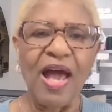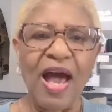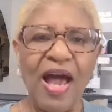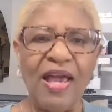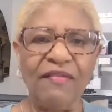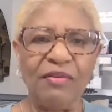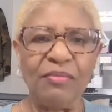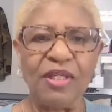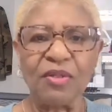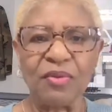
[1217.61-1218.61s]
I have a
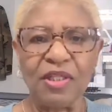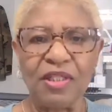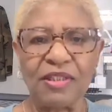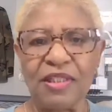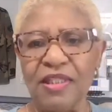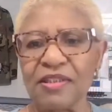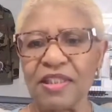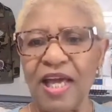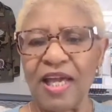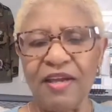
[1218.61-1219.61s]
mug rug that looks
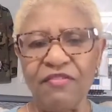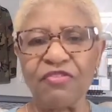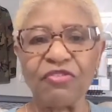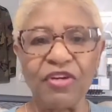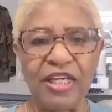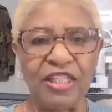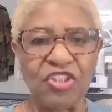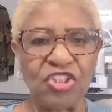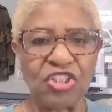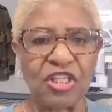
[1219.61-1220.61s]
like a
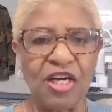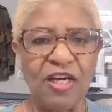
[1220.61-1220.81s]
fringed